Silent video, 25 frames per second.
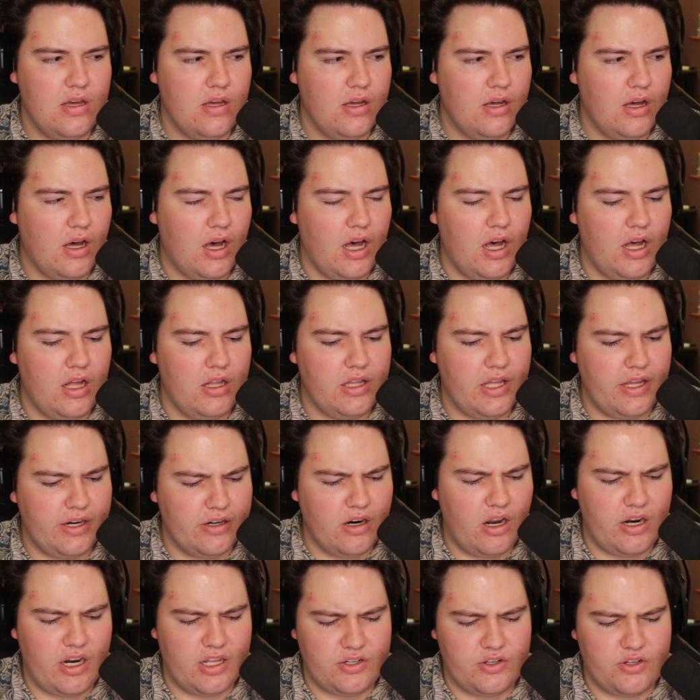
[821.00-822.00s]
Later
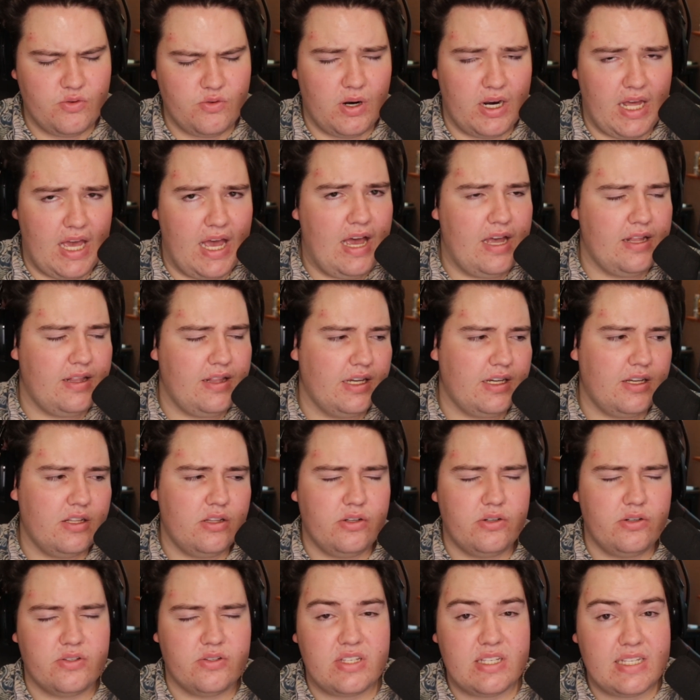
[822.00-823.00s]
on, I do want to add like a
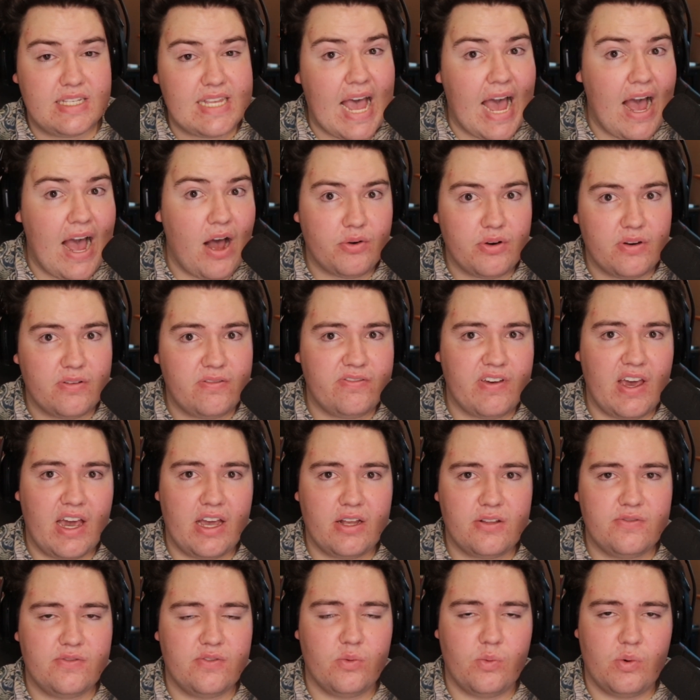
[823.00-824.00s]
little sound
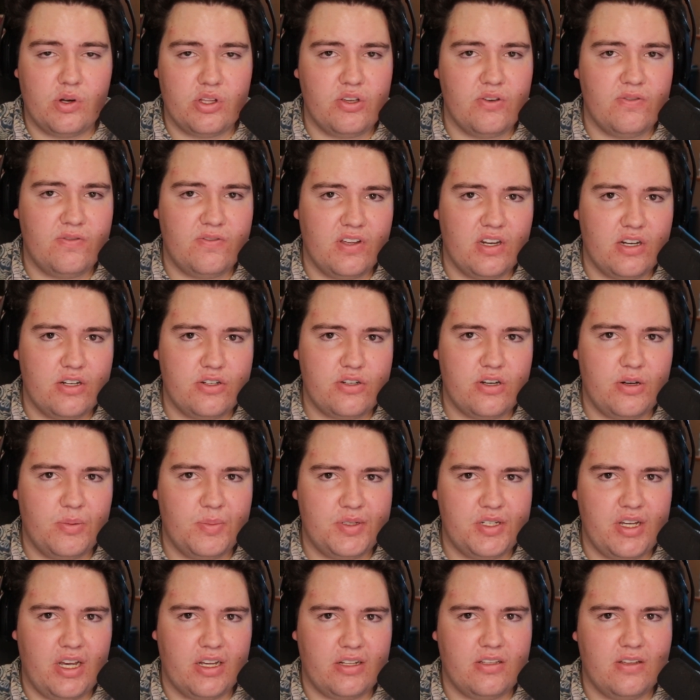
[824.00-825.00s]
effect for when you finish an
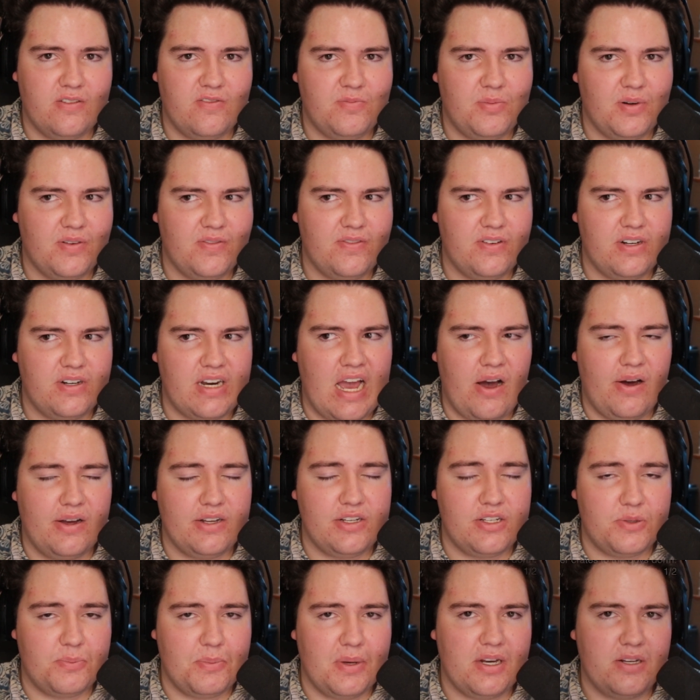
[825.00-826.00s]
objective, but for now I
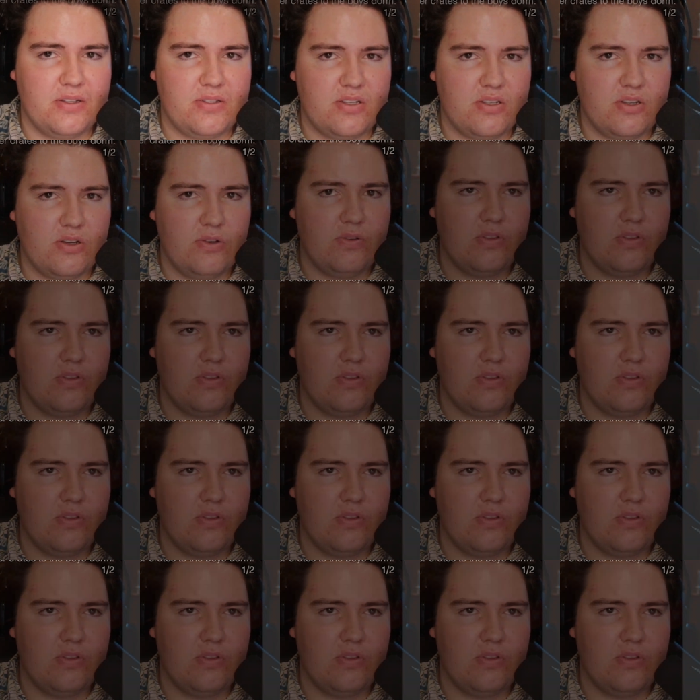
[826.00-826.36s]
just made it so